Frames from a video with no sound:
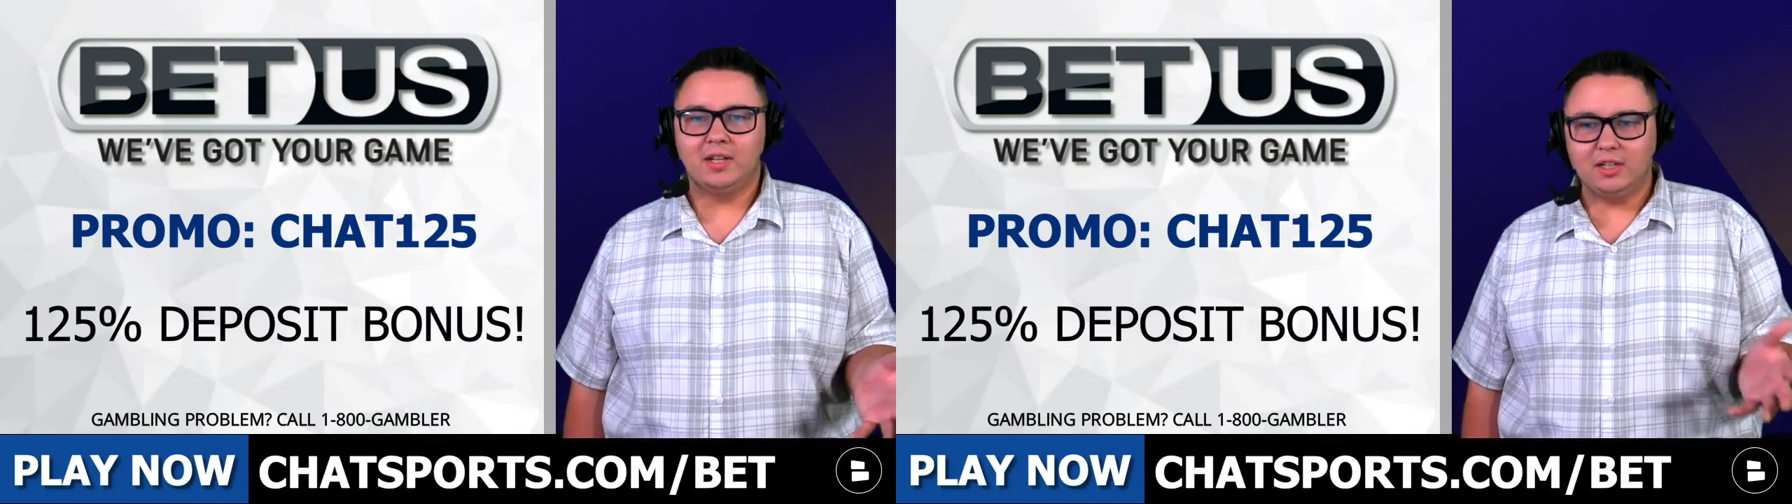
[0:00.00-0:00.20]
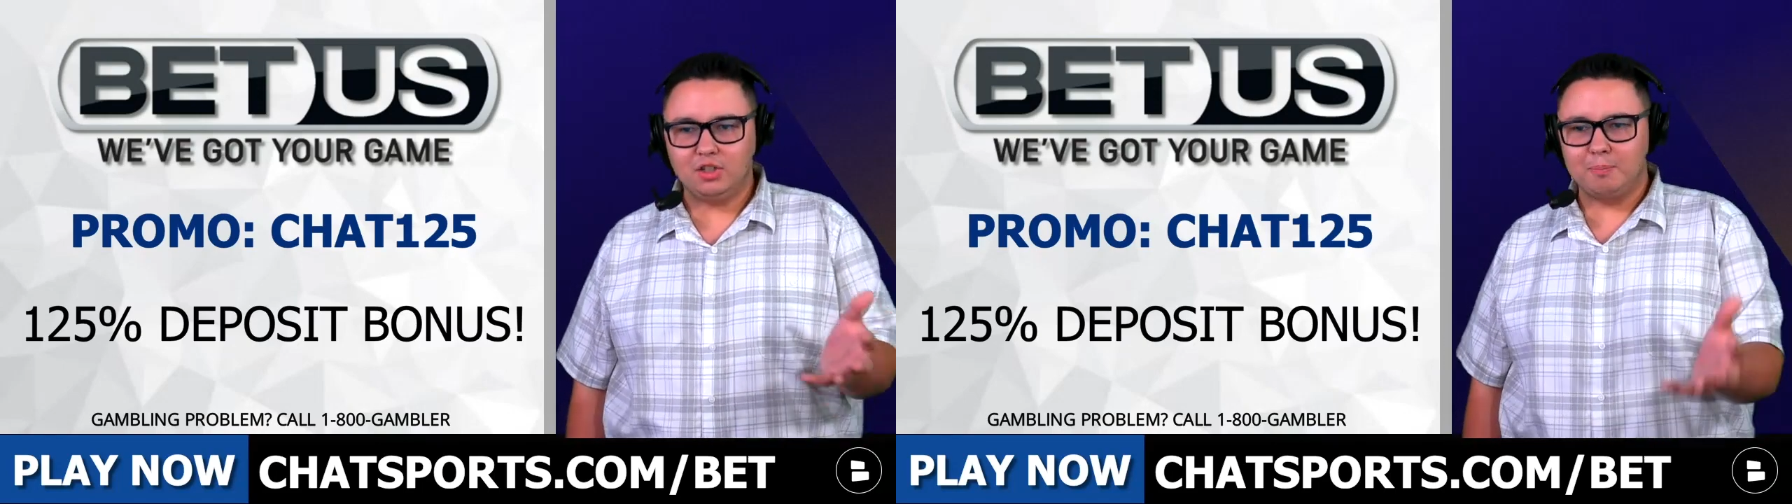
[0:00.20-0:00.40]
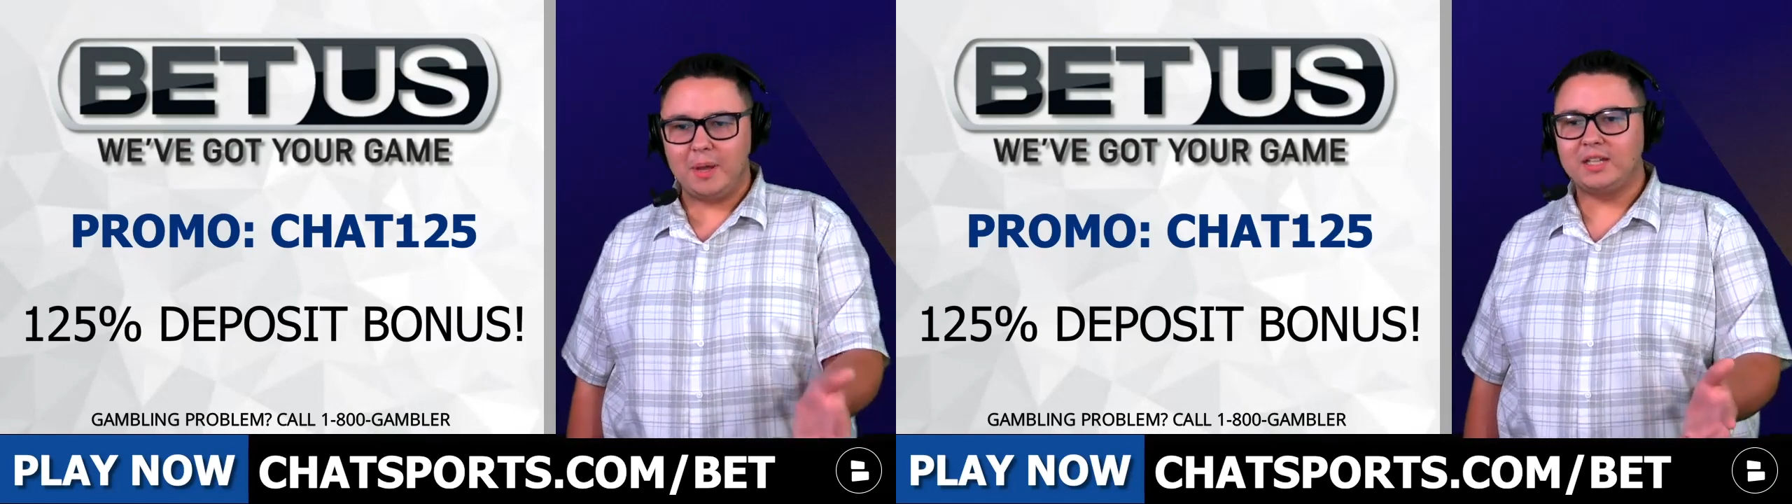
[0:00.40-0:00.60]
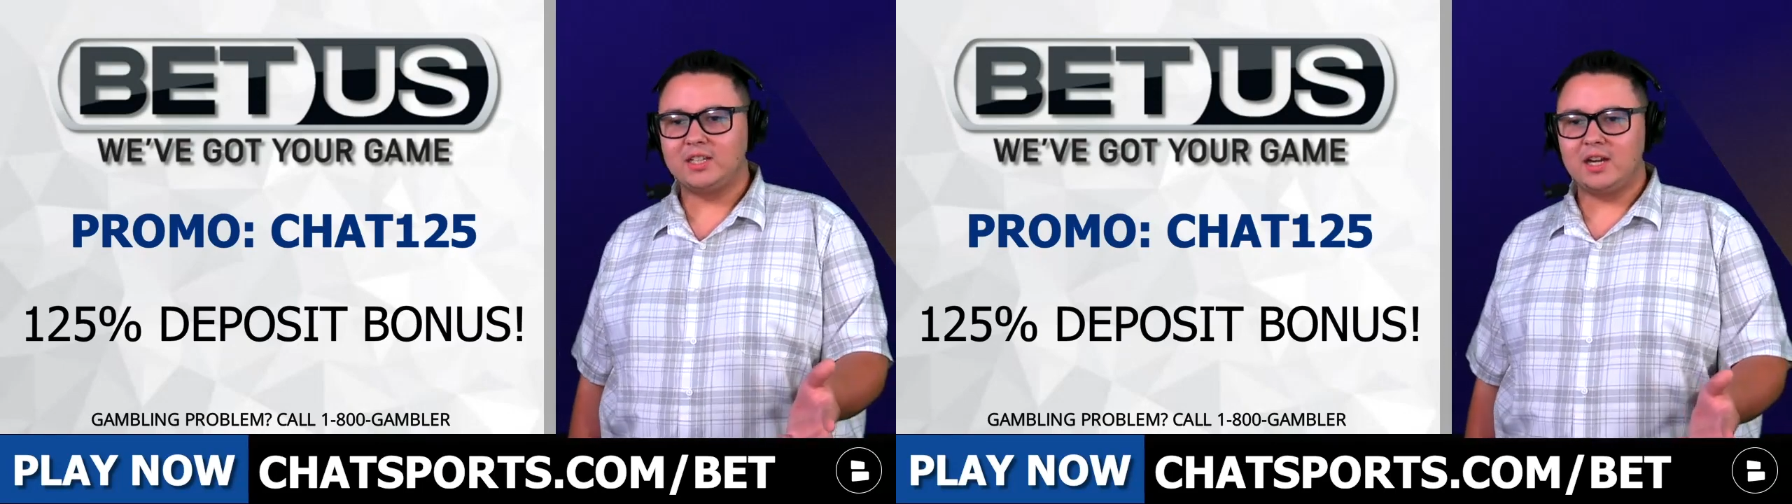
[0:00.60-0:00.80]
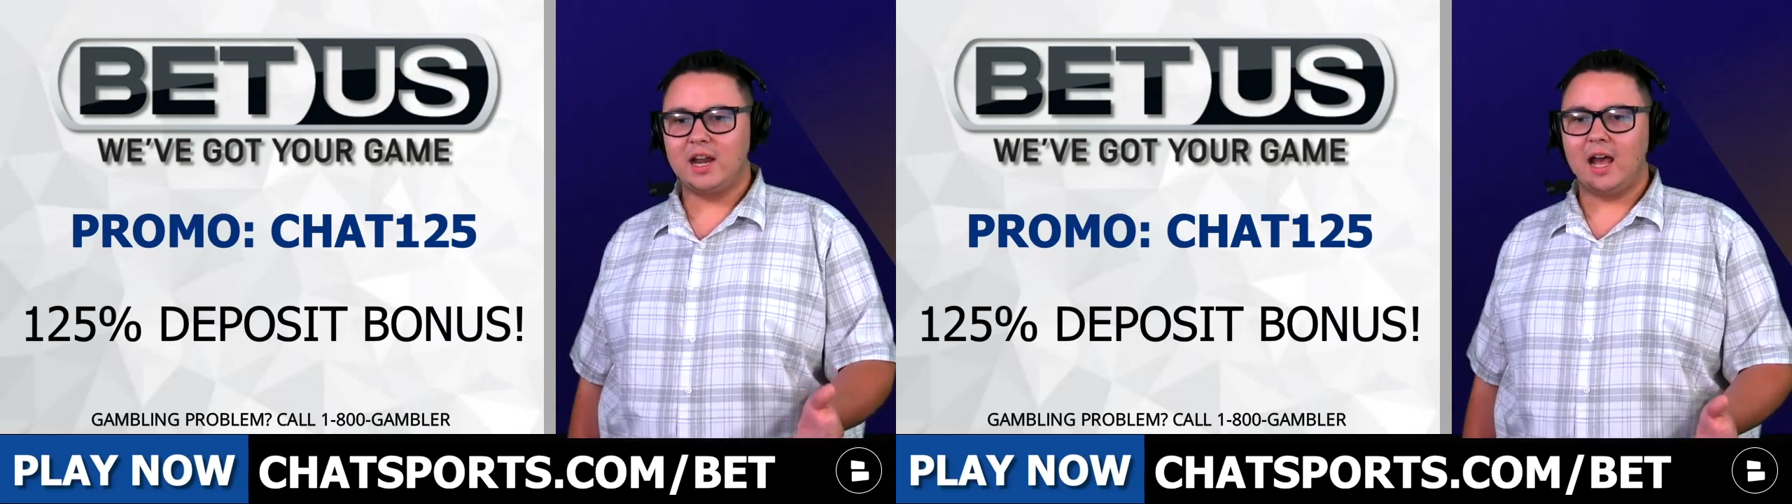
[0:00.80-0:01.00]
Get your bets
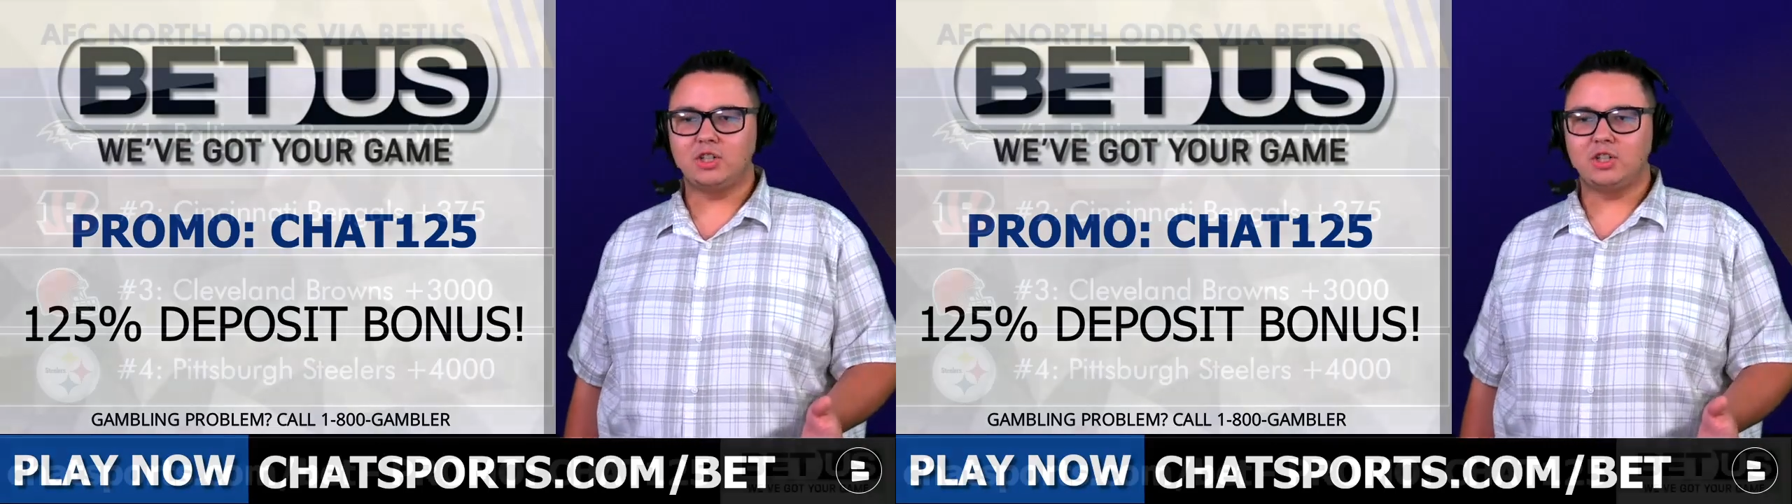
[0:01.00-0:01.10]
in now.